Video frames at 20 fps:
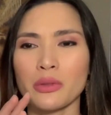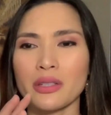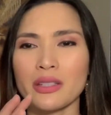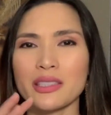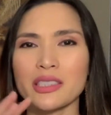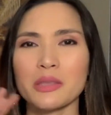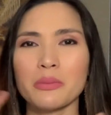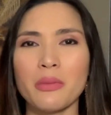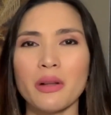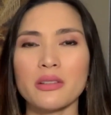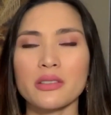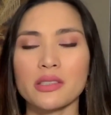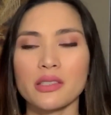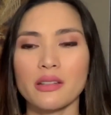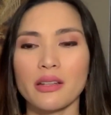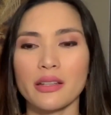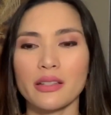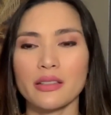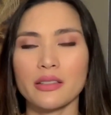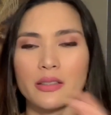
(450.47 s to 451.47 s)
it smells
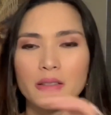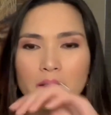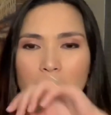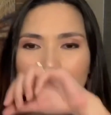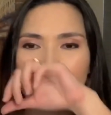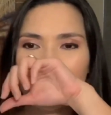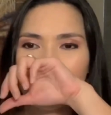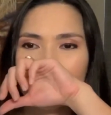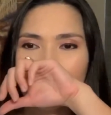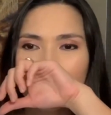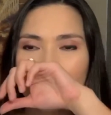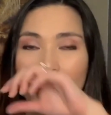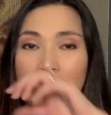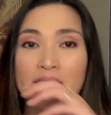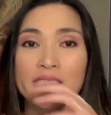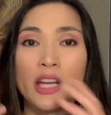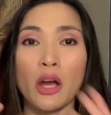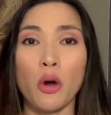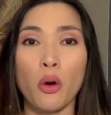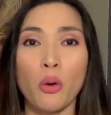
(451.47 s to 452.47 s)
like
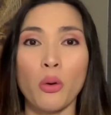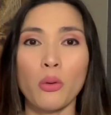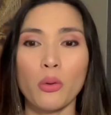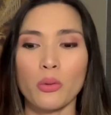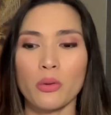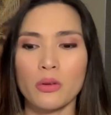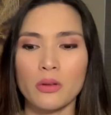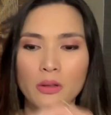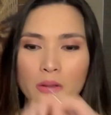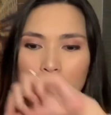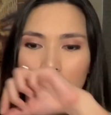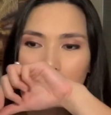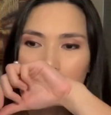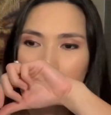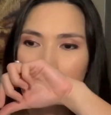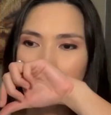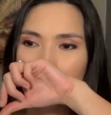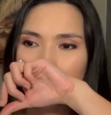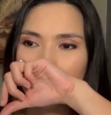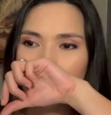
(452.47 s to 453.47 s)
as a whole.
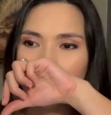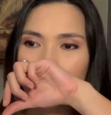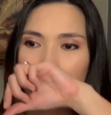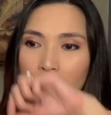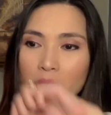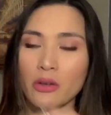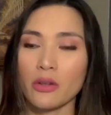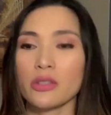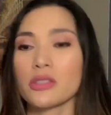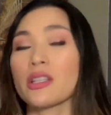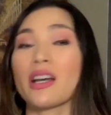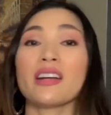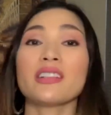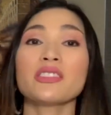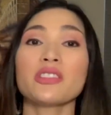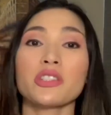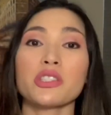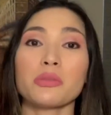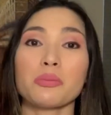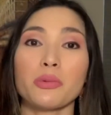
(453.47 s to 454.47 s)
Because I
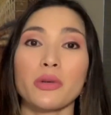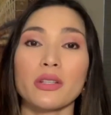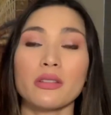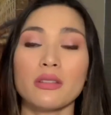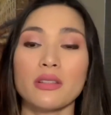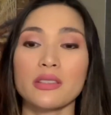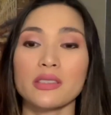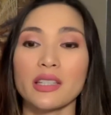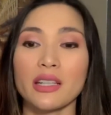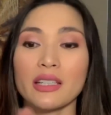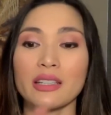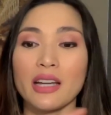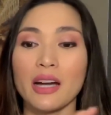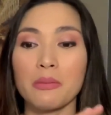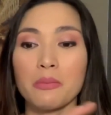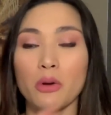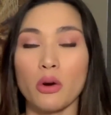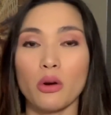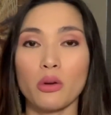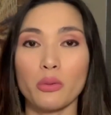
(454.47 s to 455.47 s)
just sprayed this and
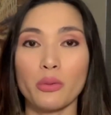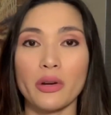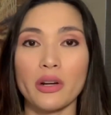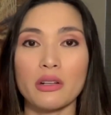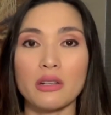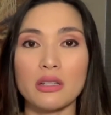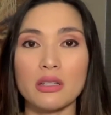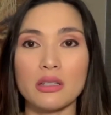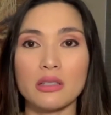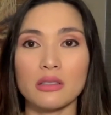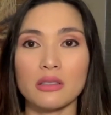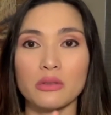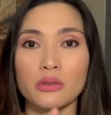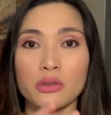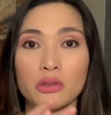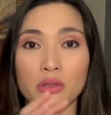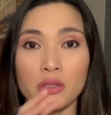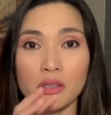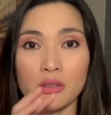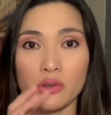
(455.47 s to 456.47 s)
I'm already
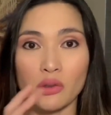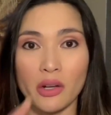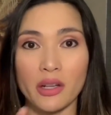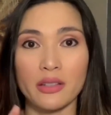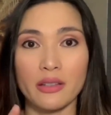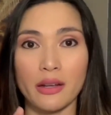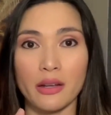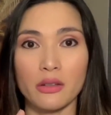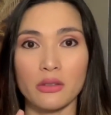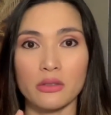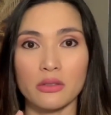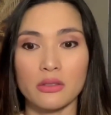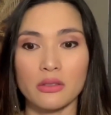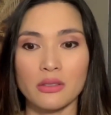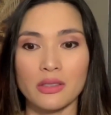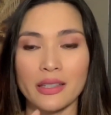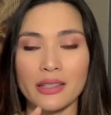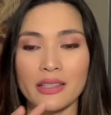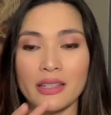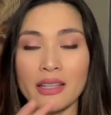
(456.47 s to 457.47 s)
to the dry down.
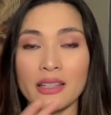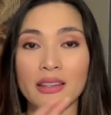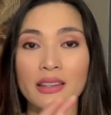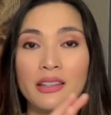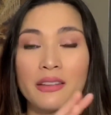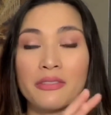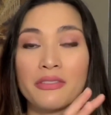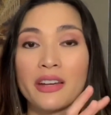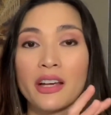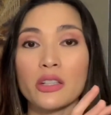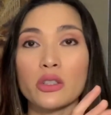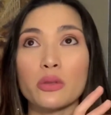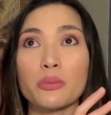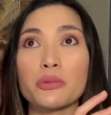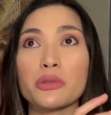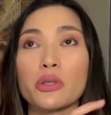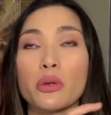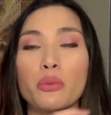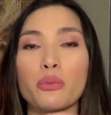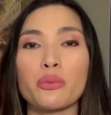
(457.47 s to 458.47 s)
Like, it
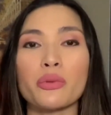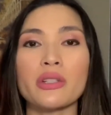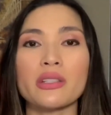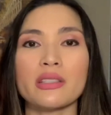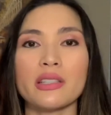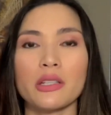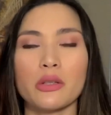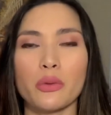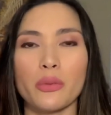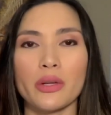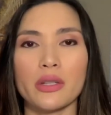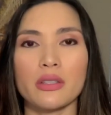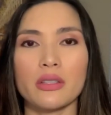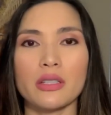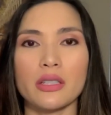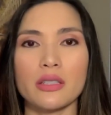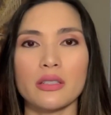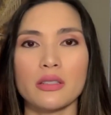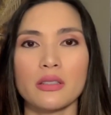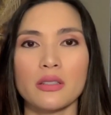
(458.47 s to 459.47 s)
develops really
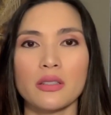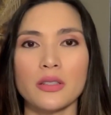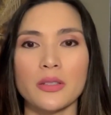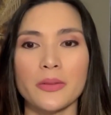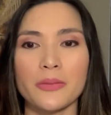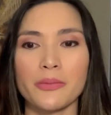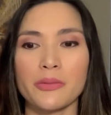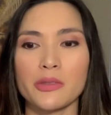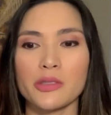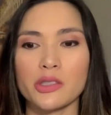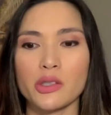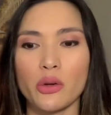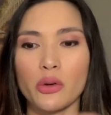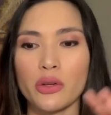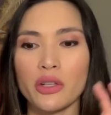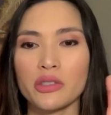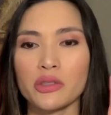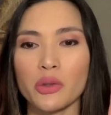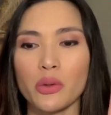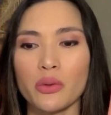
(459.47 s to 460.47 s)
quickly. So
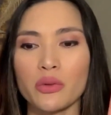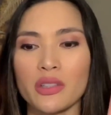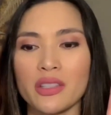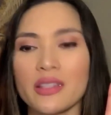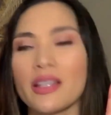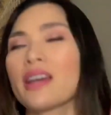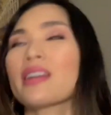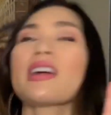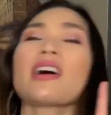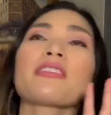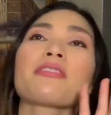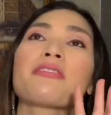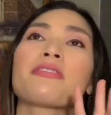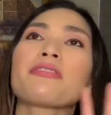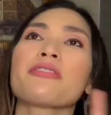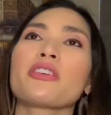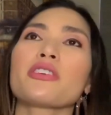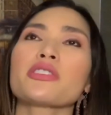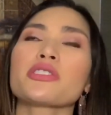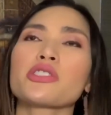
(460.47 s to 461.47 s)
it's only that at
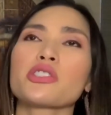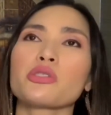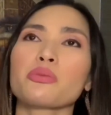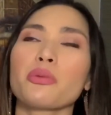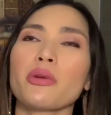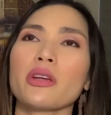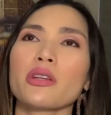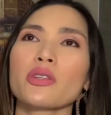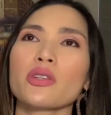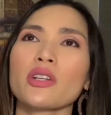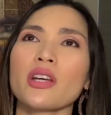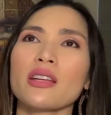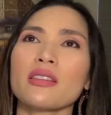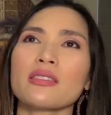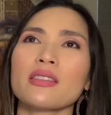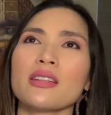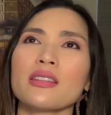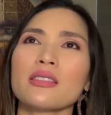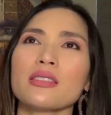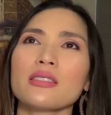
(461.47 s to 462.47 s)
first spray you get
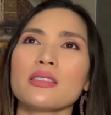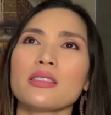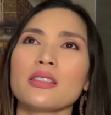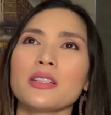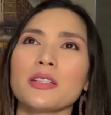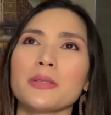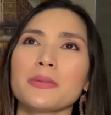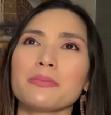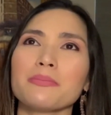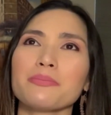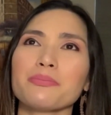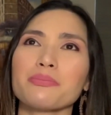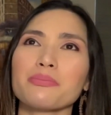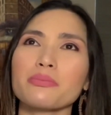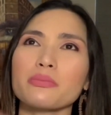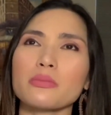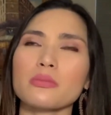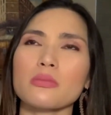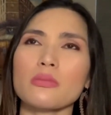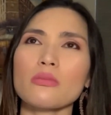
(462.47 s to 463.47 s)
that
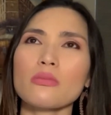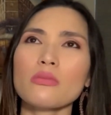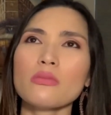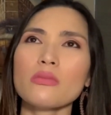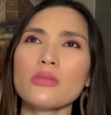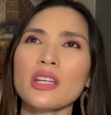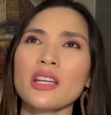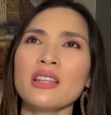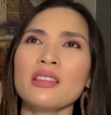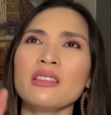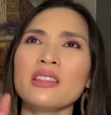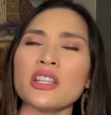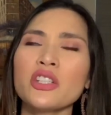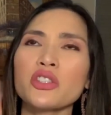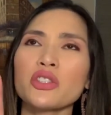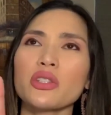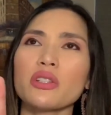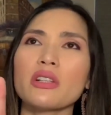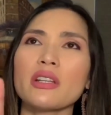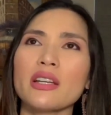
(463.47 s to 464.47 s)

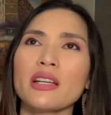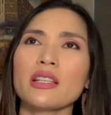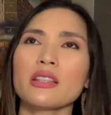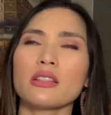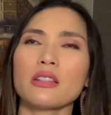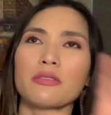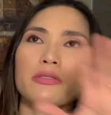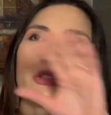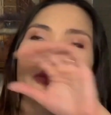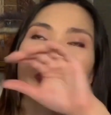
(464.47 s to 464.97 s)
initial hint of